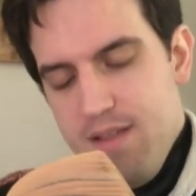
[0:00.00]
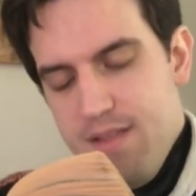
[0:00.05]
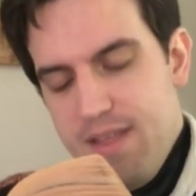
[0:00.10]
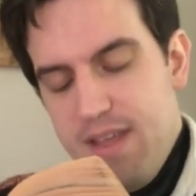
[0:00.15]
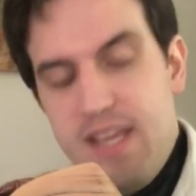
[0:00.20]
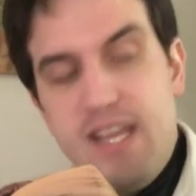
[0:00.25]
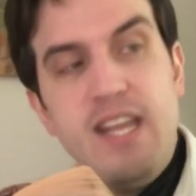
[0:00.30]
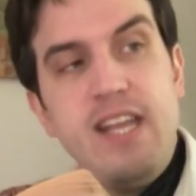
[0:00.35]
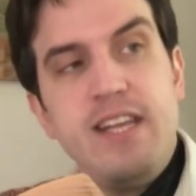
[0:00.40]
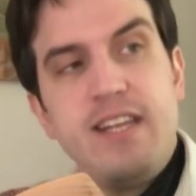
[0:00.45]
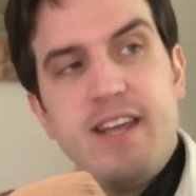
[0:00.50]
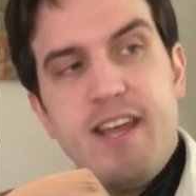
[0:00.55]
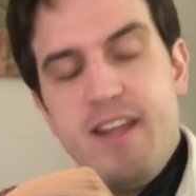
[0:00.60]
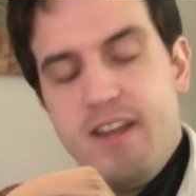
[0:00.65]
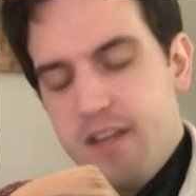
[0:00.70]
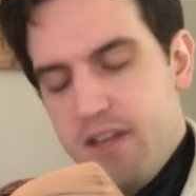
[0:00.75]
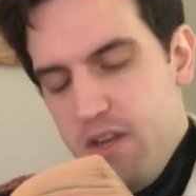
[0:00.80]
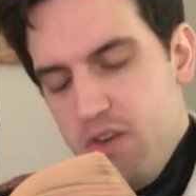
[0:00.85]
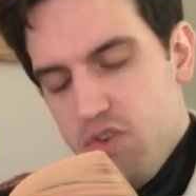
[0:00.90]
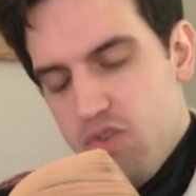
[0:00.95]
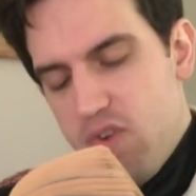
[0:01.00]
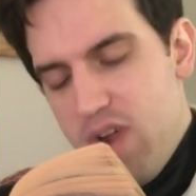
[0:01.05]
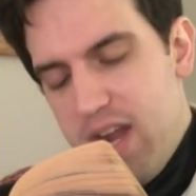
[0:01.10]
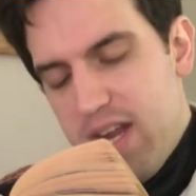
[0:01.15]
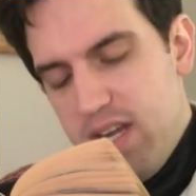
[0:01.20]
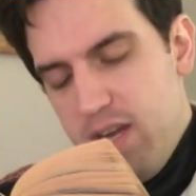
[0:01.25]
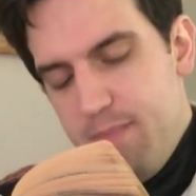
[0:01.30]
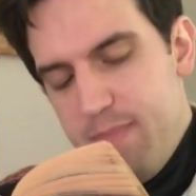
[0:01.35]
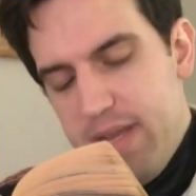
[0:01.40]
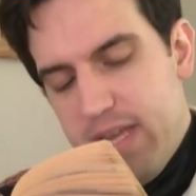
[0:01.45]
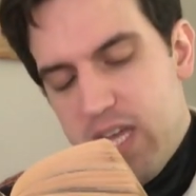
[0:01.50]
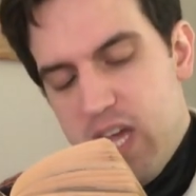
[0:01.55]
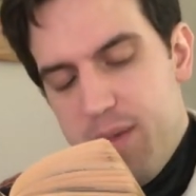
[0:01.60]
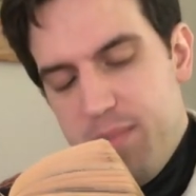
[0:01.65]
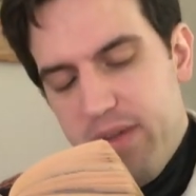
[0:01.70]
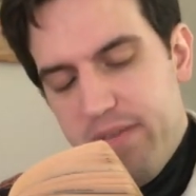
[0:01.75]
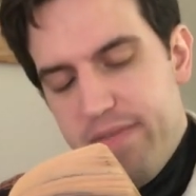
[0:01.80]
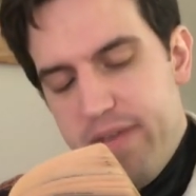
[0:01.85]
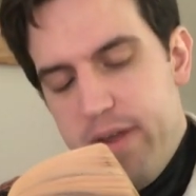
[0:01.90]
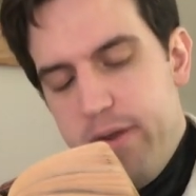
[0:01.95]
The heat I had contracted by
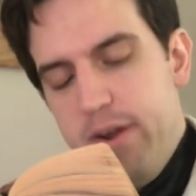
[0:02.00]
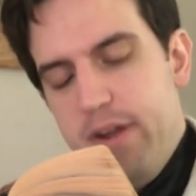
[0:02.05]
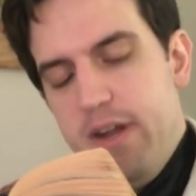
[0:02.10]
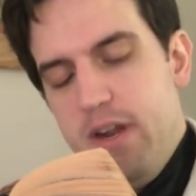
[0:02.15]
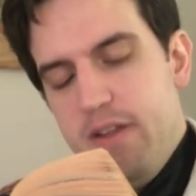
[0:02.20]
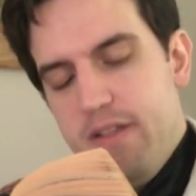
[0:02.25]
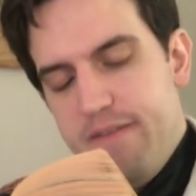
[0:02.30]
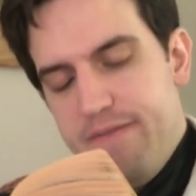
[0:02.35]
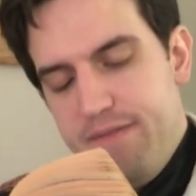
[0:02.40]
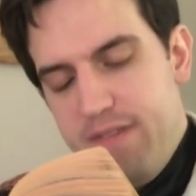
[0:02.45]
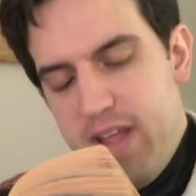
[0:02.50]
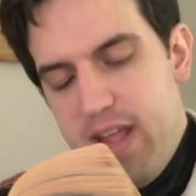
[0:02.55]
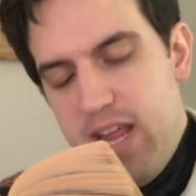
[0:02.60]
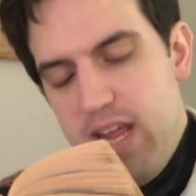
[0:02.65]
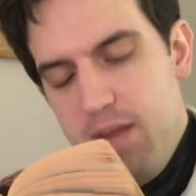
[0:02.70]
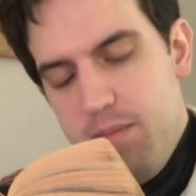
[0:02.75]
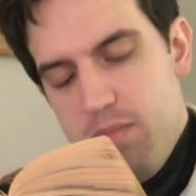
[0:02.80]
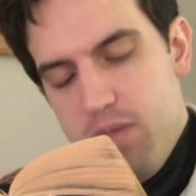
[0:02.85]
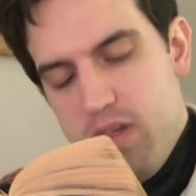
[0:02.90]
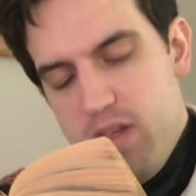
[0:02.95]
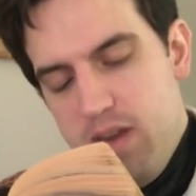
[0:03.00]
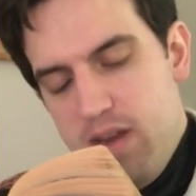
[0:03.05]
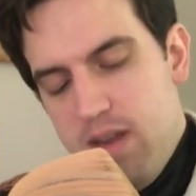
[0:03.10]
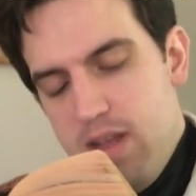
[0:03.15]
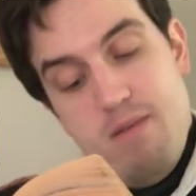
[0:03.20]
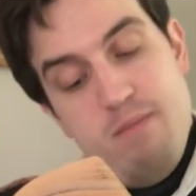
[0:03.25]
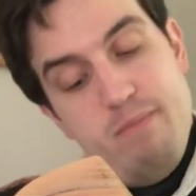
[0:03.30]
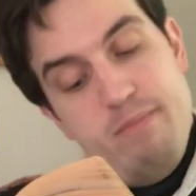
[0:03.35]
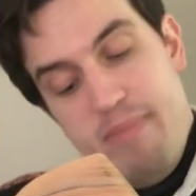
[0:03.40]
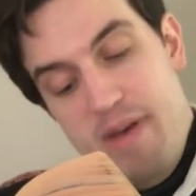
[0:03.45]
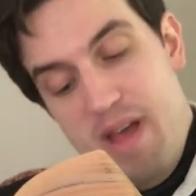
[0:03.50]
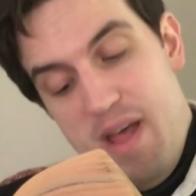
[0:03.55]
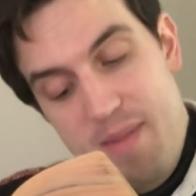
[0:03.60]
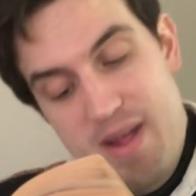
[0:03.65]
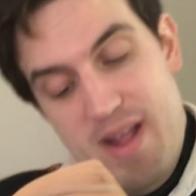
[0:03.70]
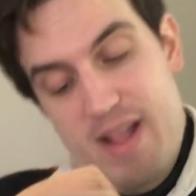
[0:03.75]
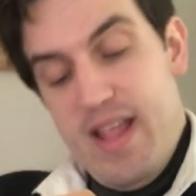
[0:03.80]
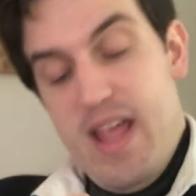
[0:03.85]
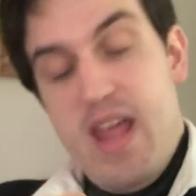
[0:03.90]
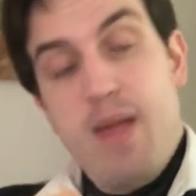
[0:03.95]
coming very near the flames, and by
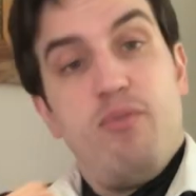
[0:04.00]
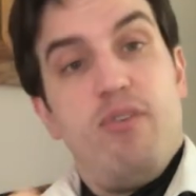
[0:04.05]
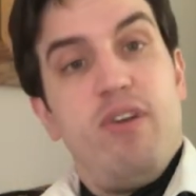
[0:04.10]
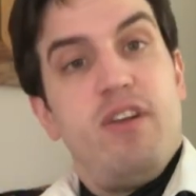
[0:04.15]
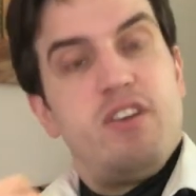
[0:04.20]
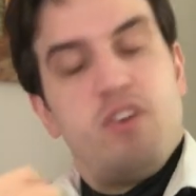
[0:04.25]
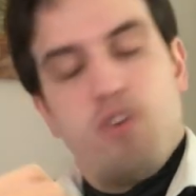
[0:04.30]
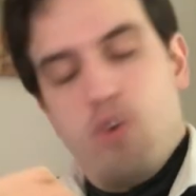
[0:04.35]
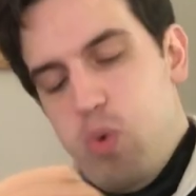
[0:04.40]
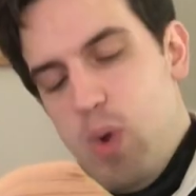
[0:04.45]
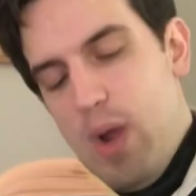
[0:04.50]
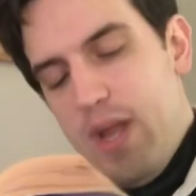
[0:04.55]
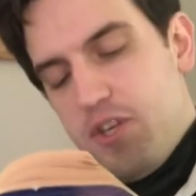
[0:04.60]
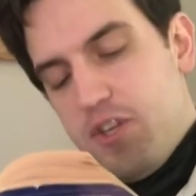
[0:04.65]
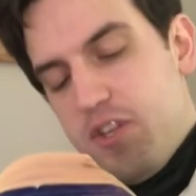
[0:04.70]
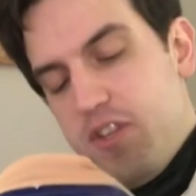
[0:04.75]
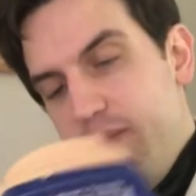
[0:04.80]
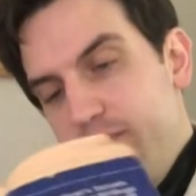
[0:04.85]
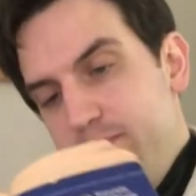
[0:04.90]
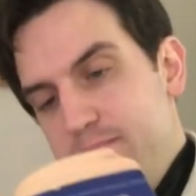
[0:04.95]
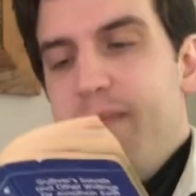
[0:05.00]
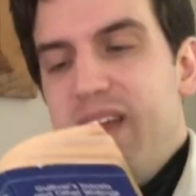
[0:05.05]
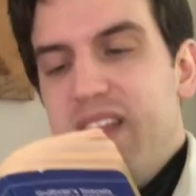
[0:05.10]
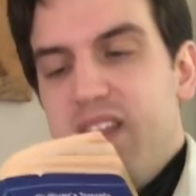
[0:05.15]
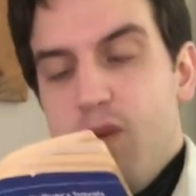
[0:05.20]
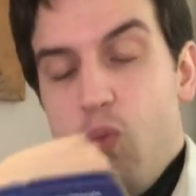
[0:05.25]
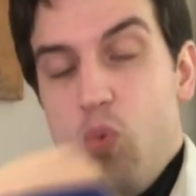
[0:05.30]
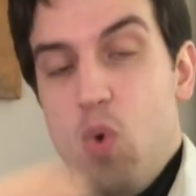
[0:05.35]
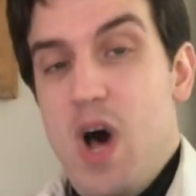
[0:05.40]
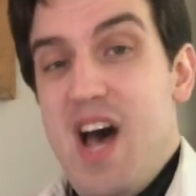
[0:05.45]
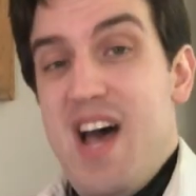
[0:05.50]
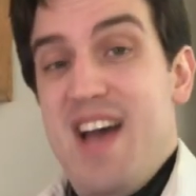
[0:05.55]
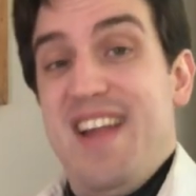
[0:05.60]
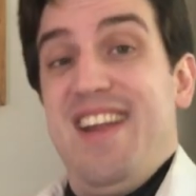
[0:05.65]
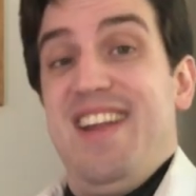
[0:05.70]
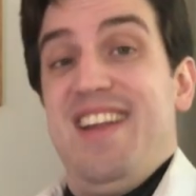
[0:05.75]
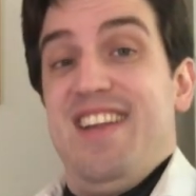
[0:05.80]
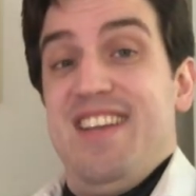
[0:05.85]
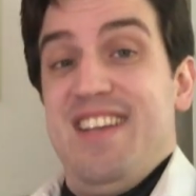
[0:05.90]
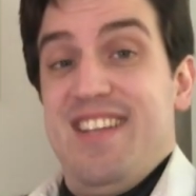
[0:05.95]
my laboring to quench them made the
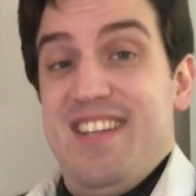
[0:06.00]
wine